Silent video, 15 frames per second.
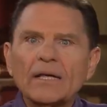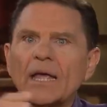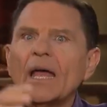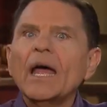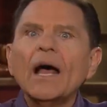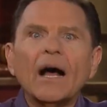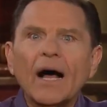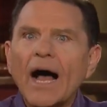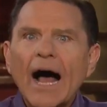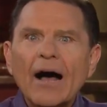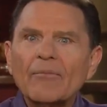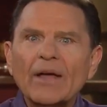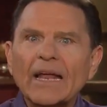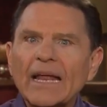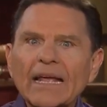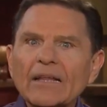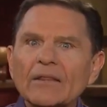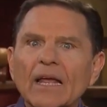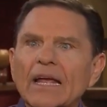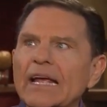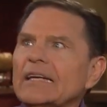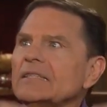yeah, I mean, he,
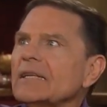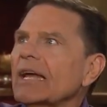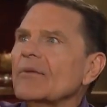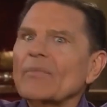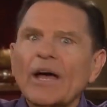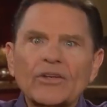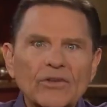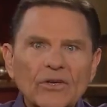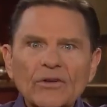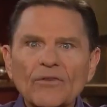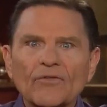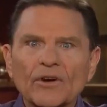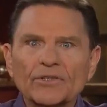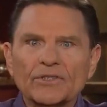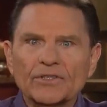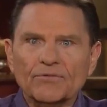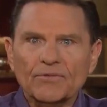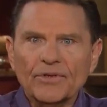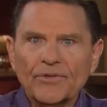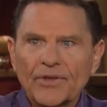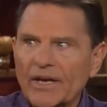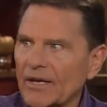he's thinking about universes.
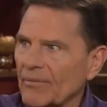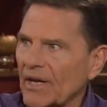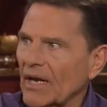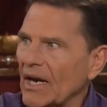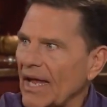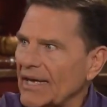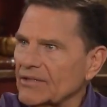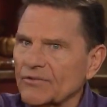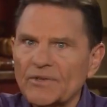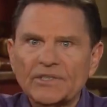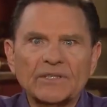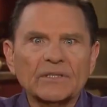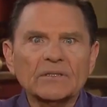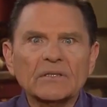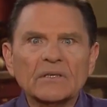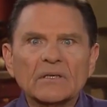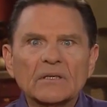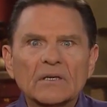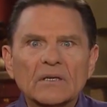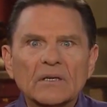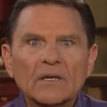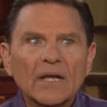We're thinking about light switches.
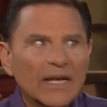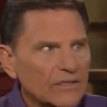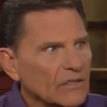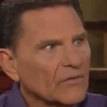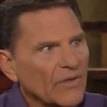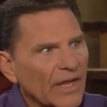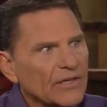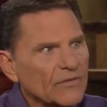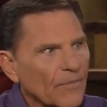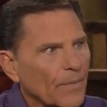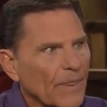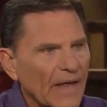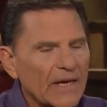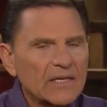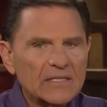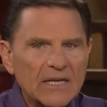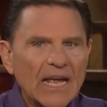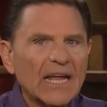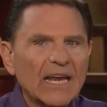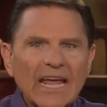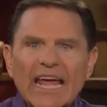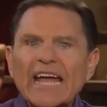That's, that's, that's true. That is
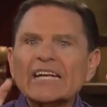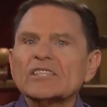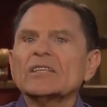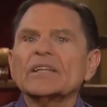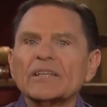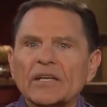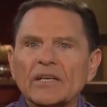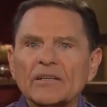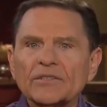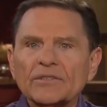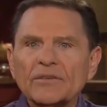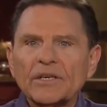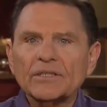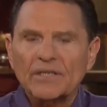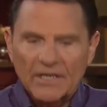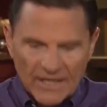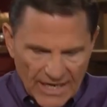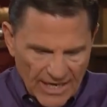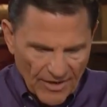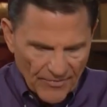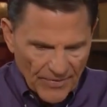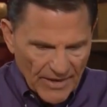an excellent illustration.
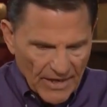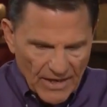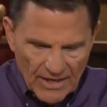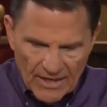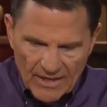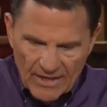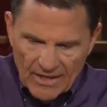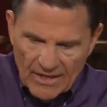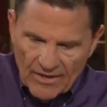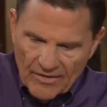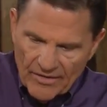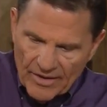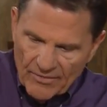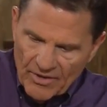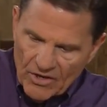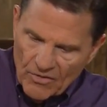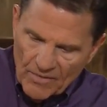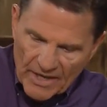Now, let me go